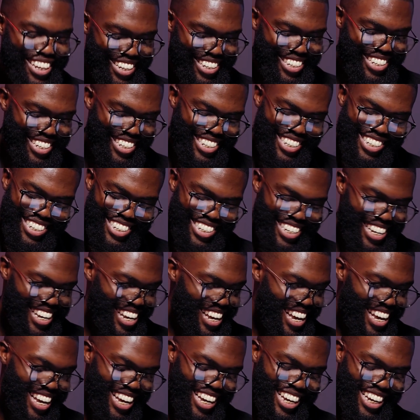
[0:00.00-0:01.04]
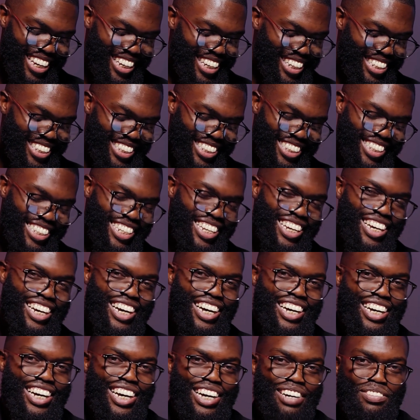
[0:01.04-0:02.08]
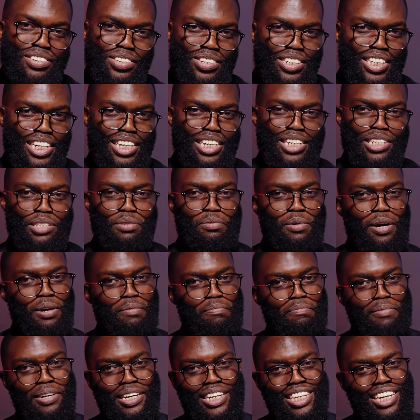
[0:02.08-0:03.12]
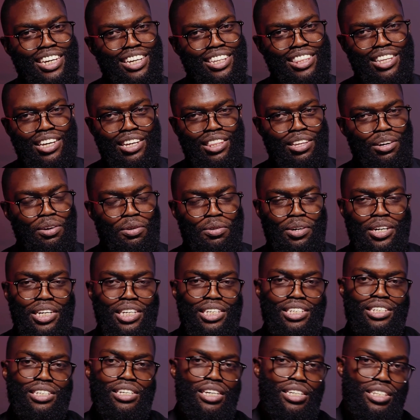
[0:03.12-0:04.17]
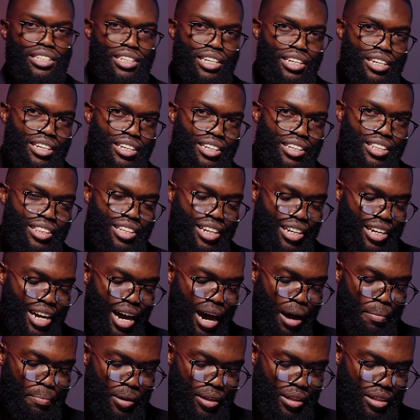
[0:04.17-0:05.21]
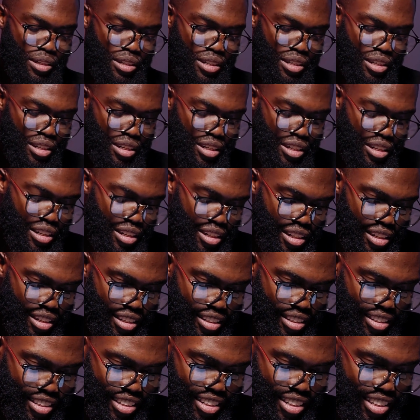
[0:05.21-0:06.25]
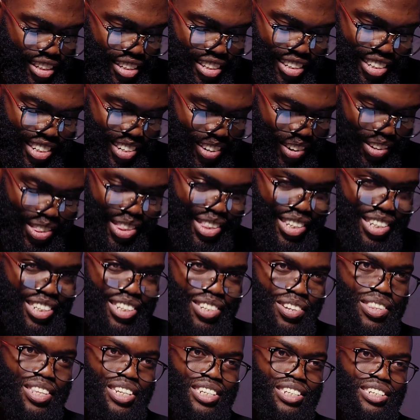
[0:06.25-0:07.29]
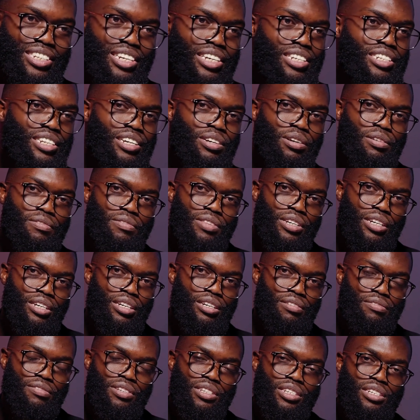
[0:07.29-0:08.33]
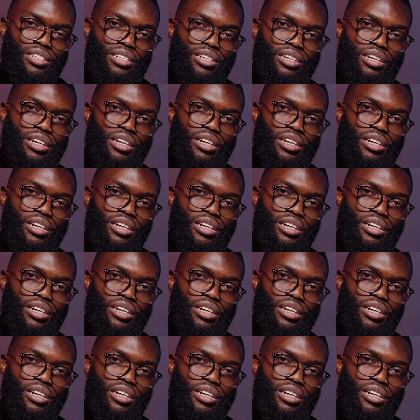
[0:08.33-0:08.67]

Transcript: Just, I have to take a swipe, man. The, the, the only seizing that happens, it's not, it's not the seizing of the gifts,